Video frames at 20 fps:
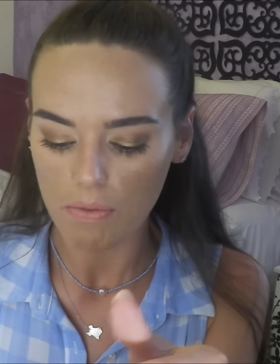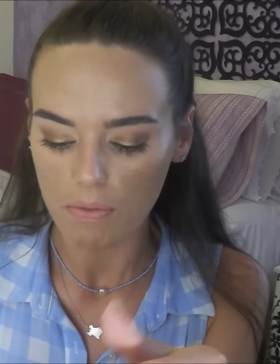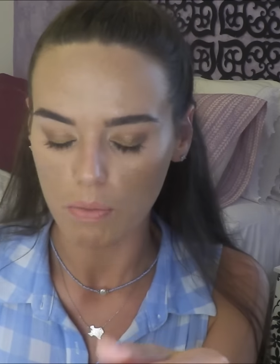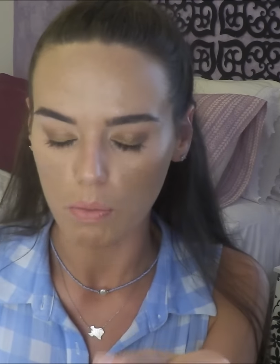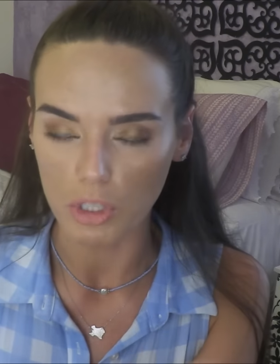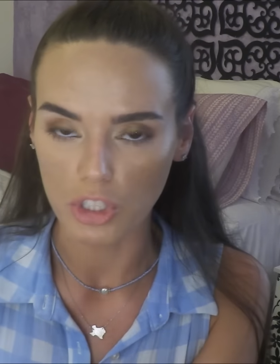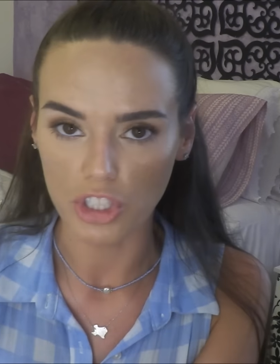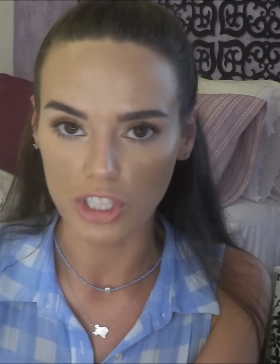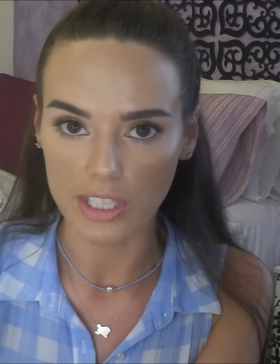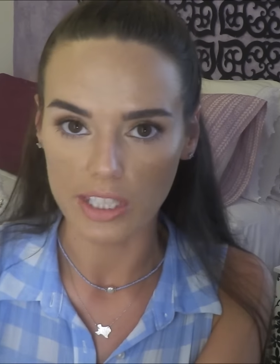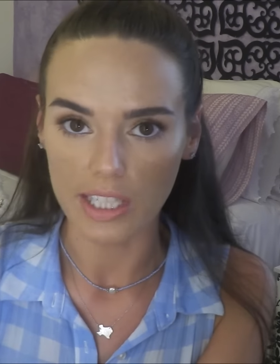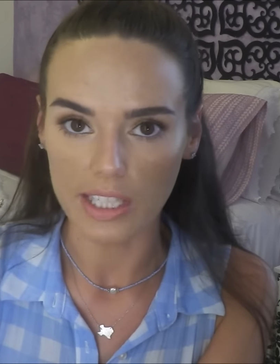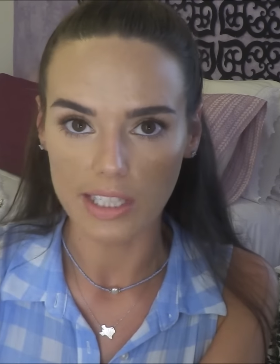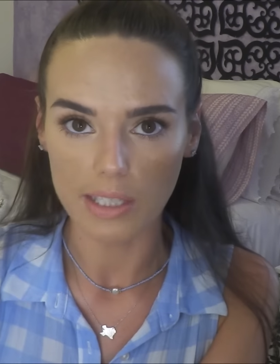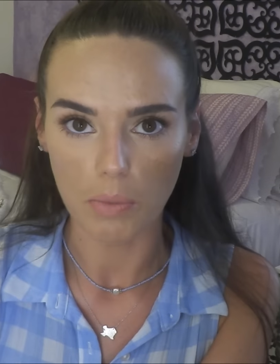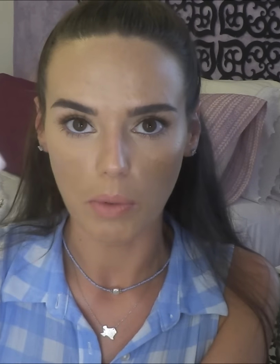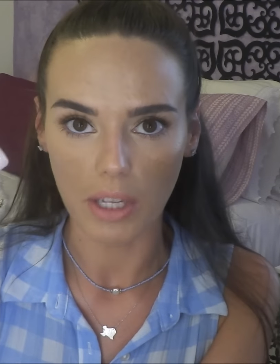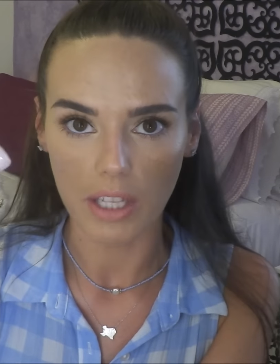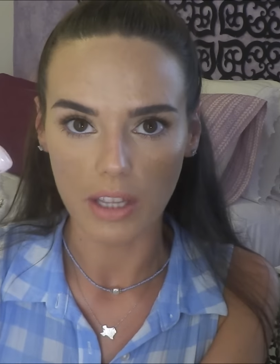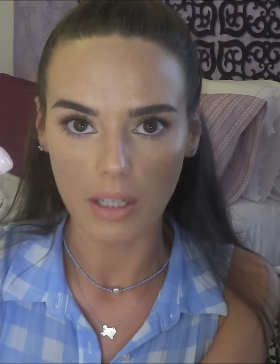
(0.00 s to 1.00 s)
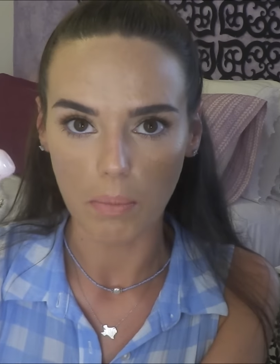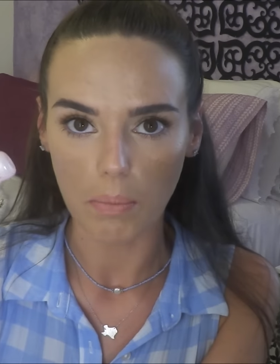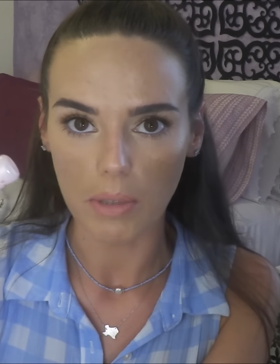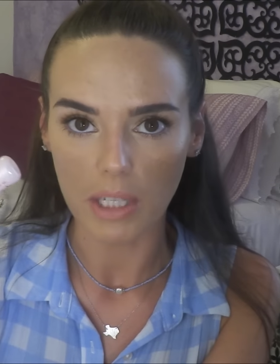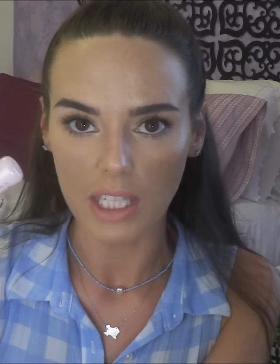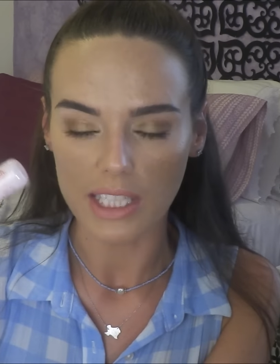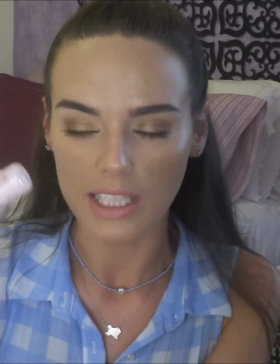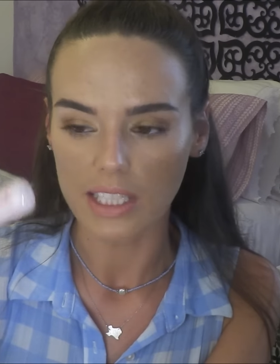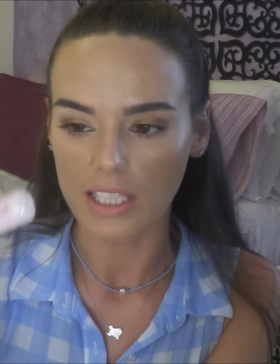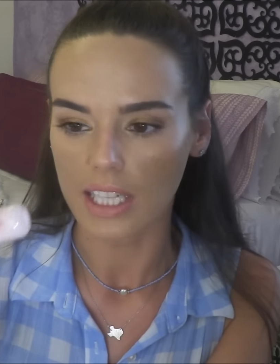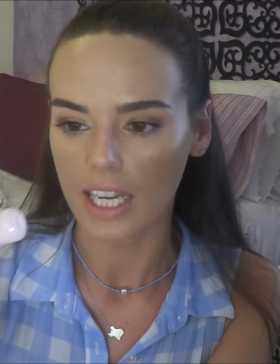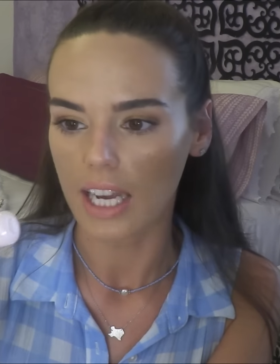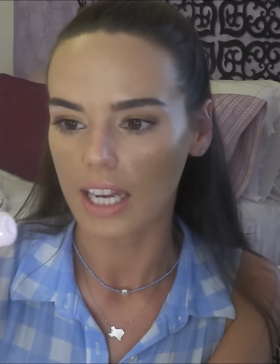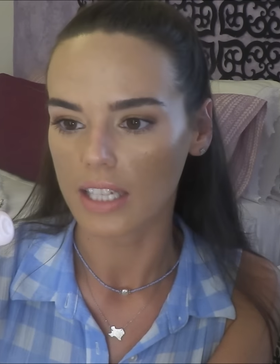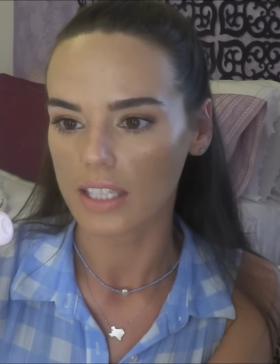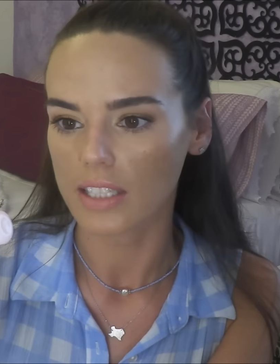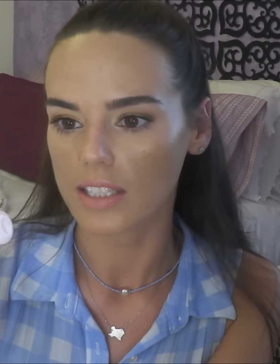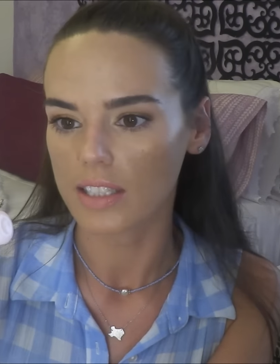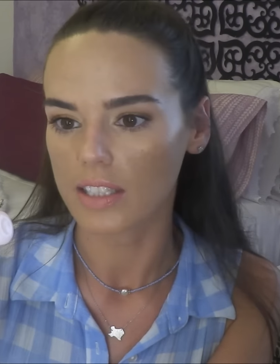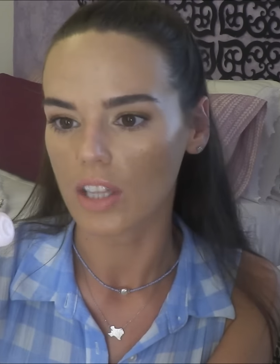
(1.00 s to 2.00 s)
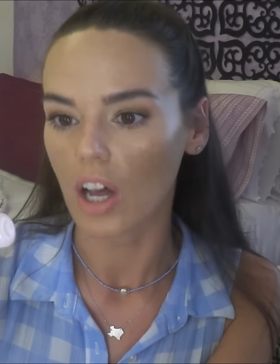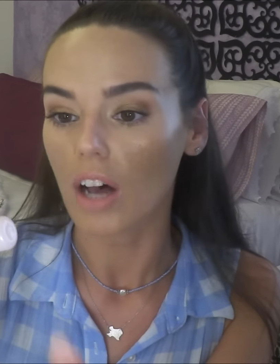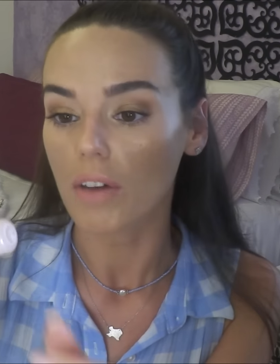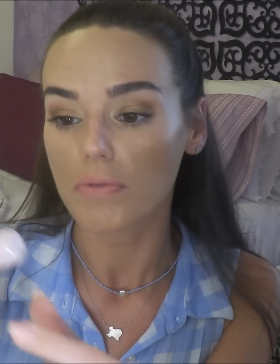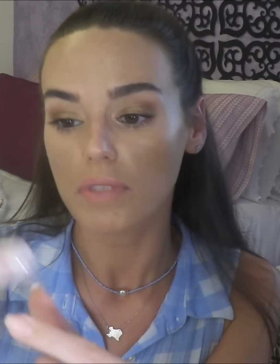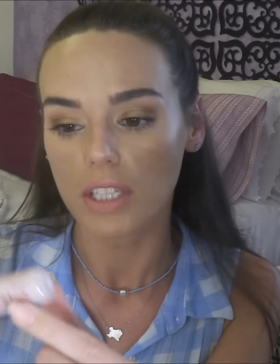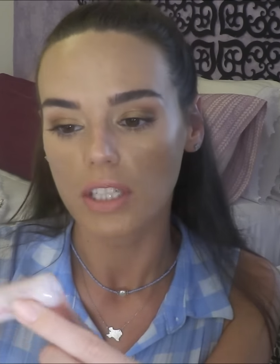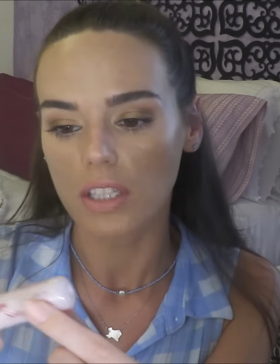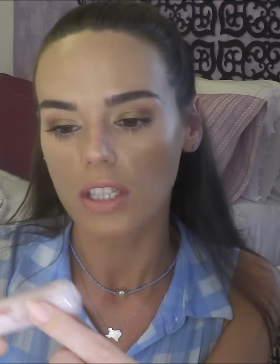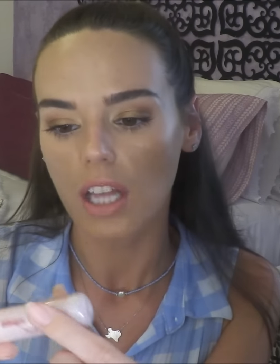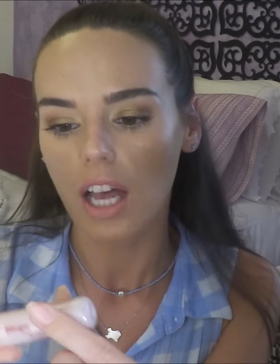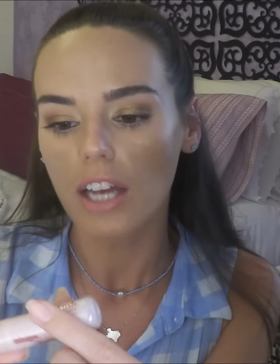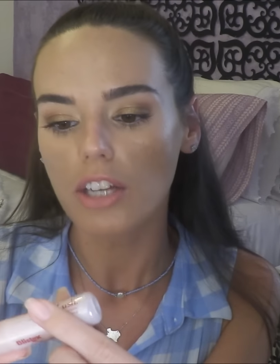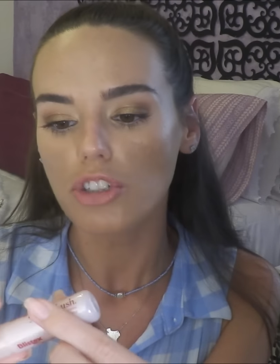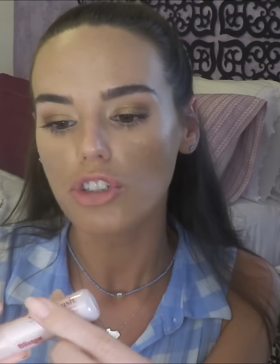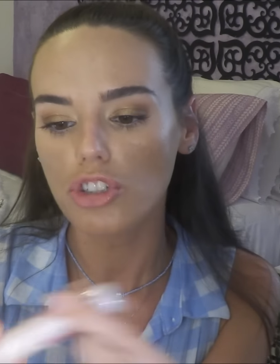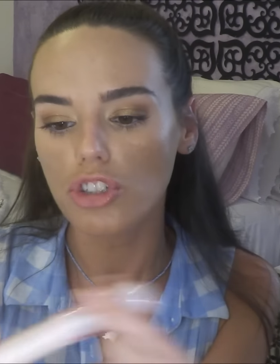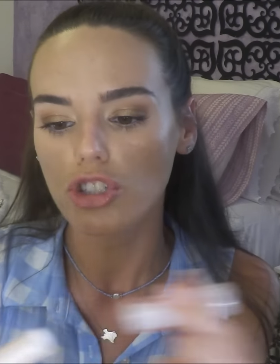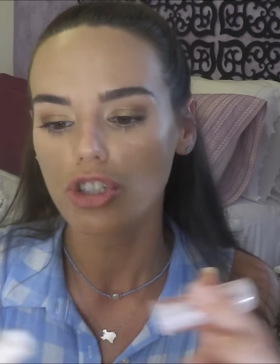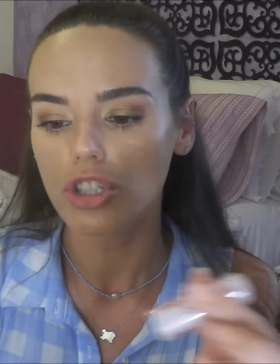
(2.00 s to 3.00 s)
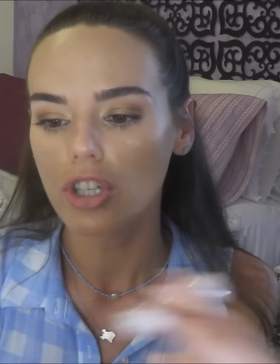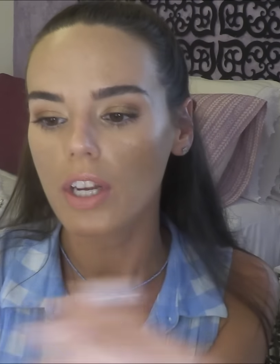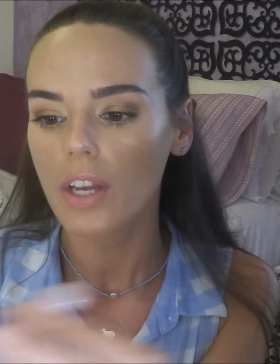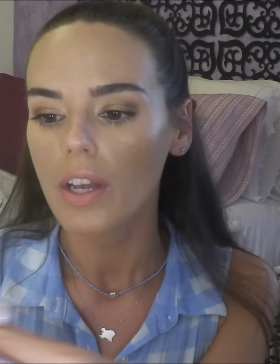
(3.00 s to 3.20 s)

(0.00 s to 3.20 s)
which is this one, the Blistex Soft and Lush.